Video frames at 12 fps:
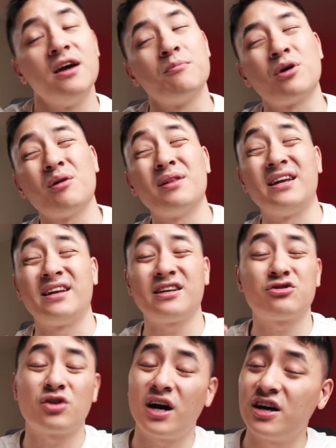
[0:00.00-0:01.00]
probably an
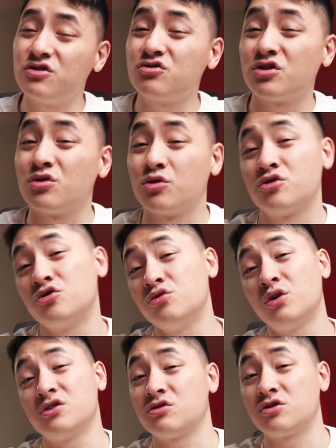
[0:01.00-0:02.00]
extra $100 or
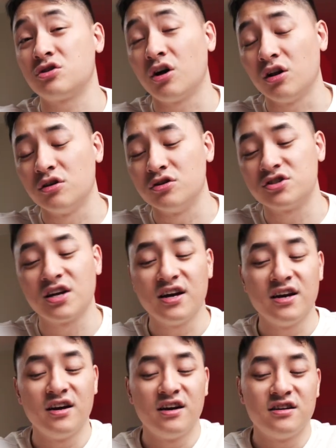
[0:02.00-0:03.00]
$200
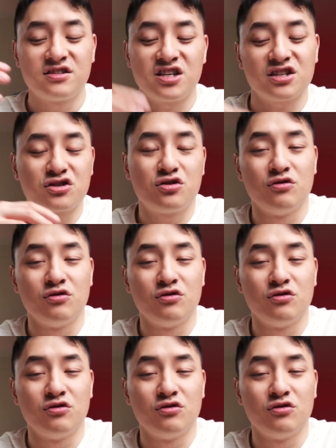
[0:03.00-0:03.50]
just to